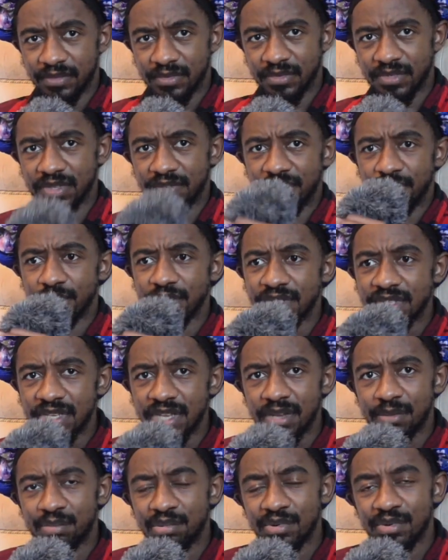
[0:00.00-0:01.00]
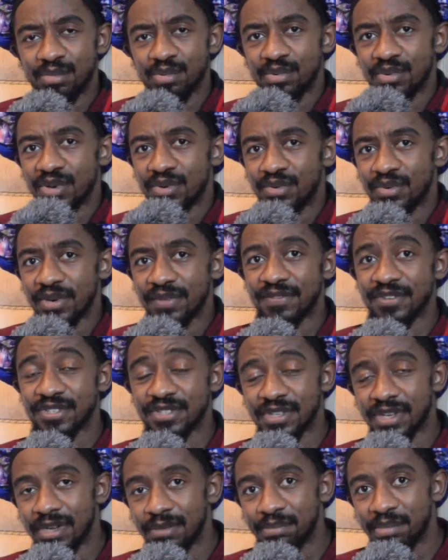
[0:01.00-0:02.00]
So if you wanted to get a portable recorder for
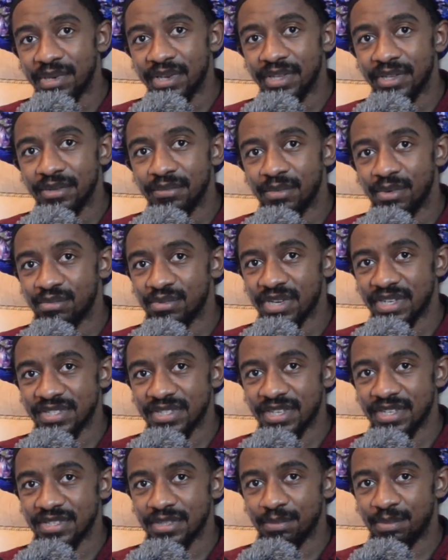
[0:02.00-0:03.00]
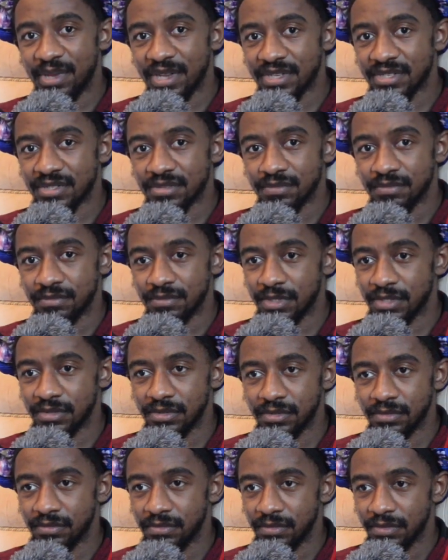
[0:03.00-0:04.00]
sampling, what would I say is the best?
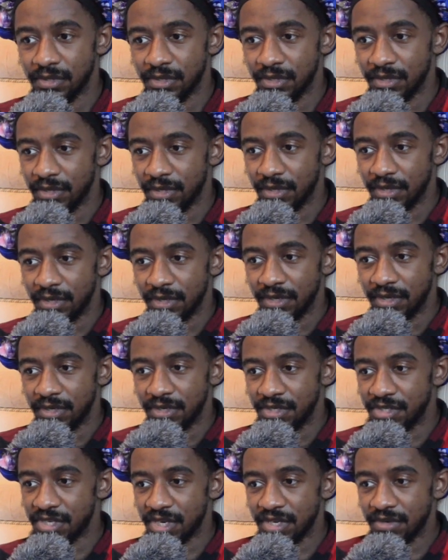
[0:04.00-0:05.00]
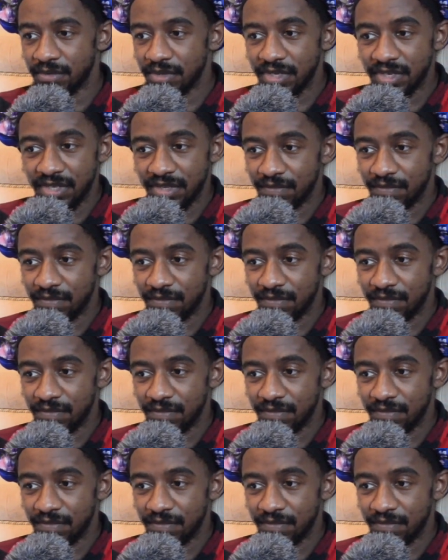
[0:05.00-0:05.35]
Well, genuinely,